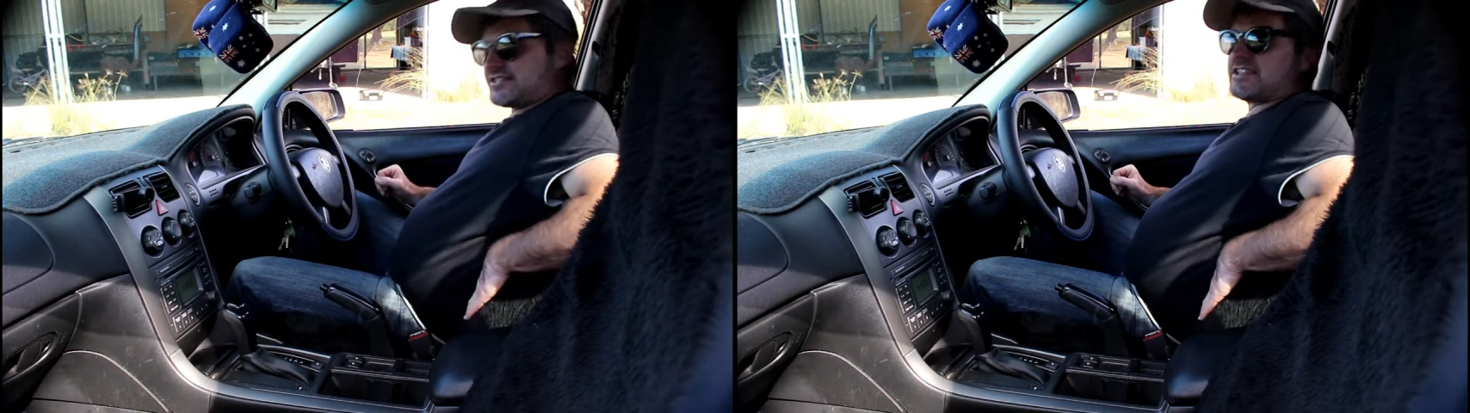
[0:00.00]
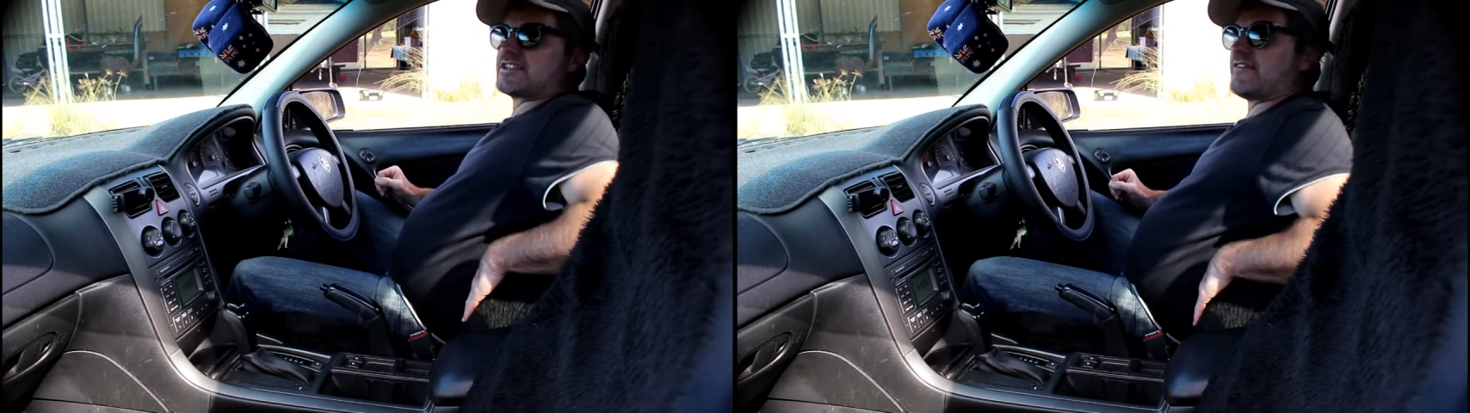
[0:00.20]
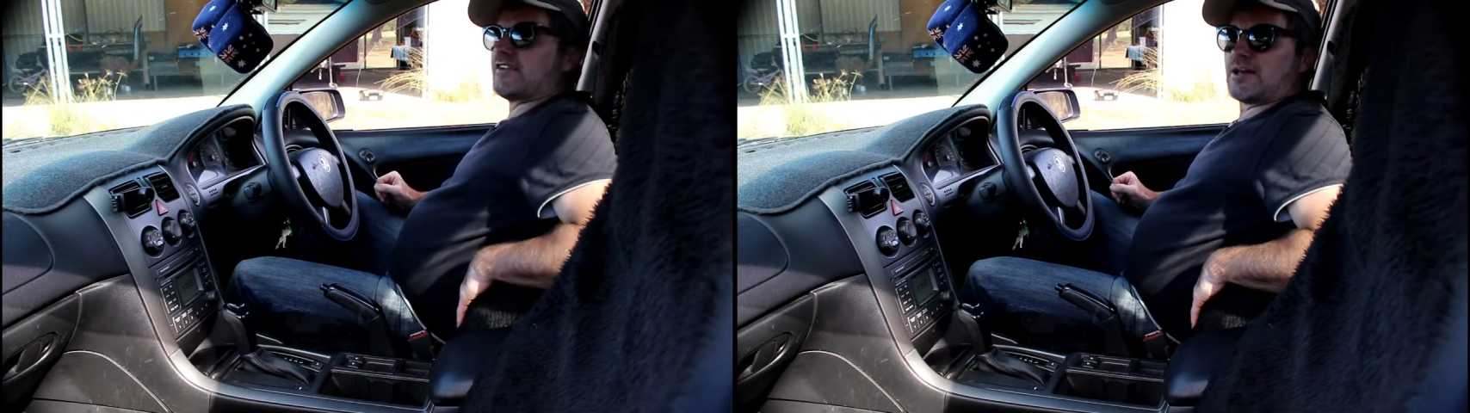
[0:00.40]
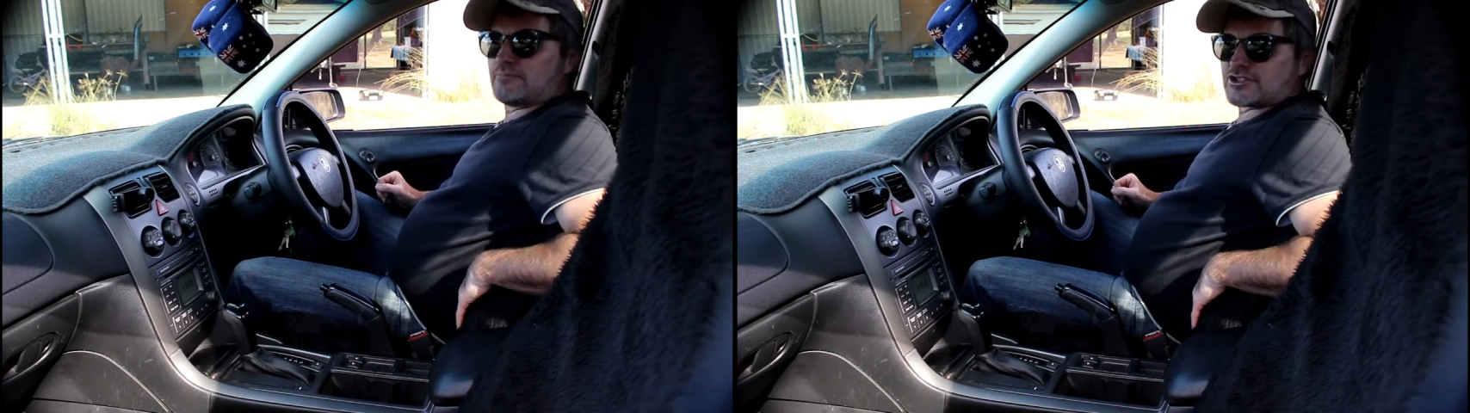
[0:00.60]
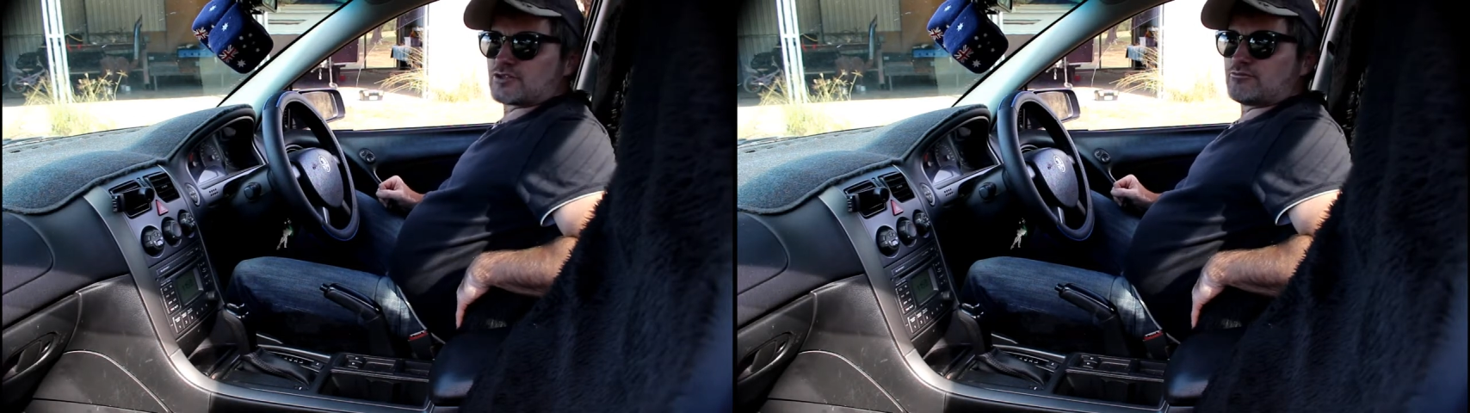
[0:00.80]
seats have a
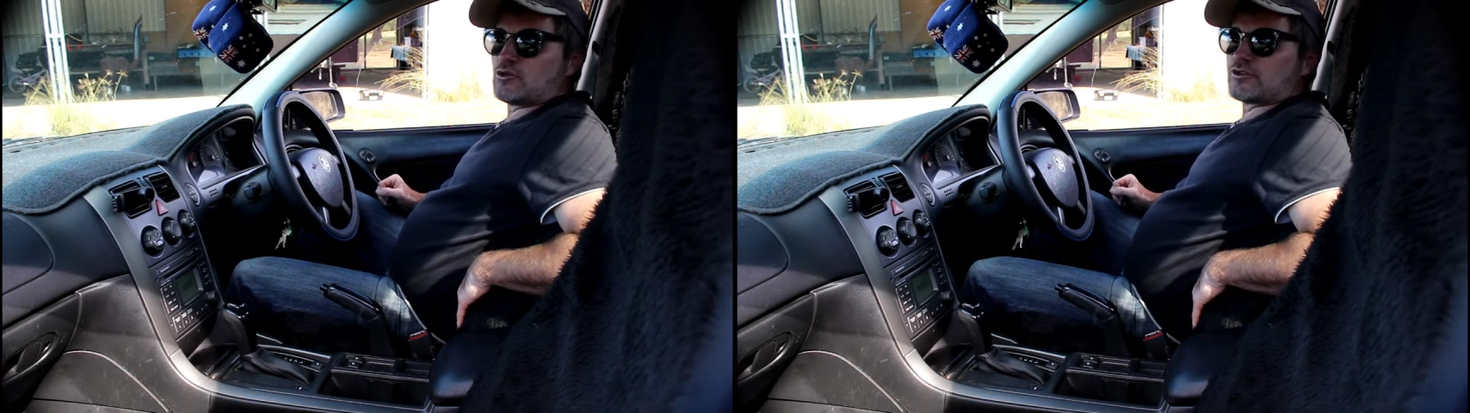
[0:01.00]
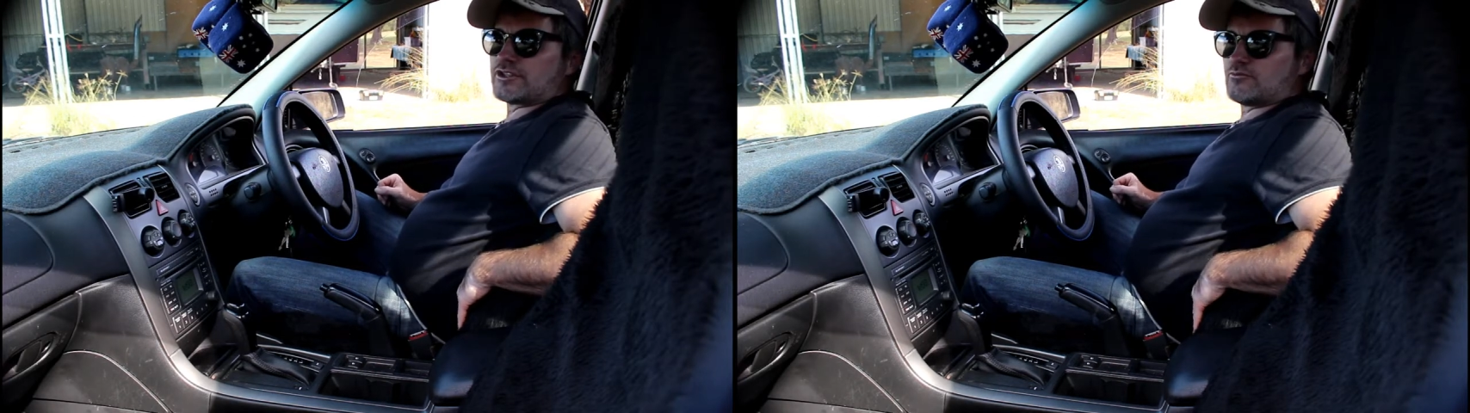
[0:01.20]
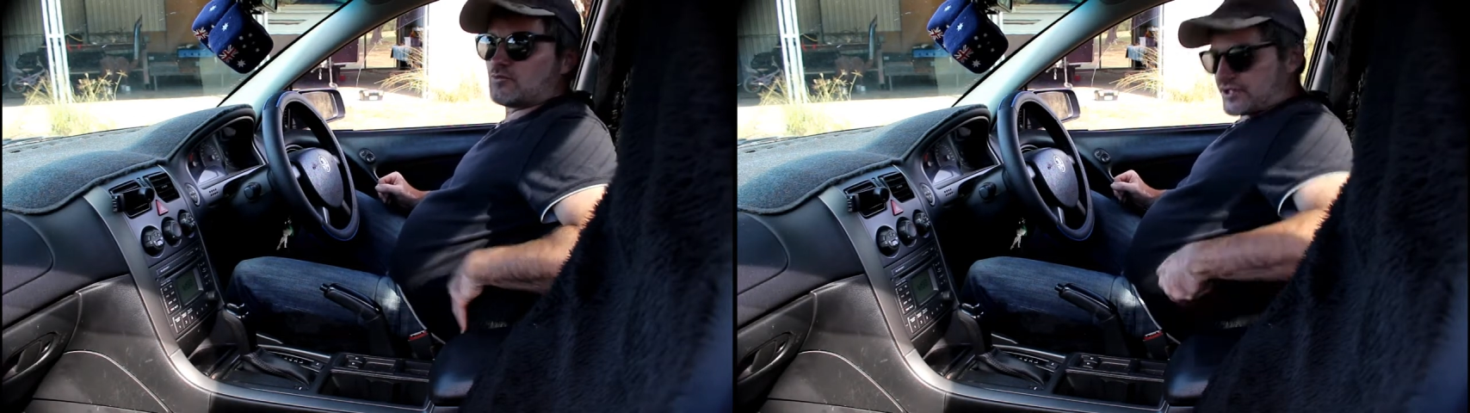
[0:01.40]
lumbar support in them,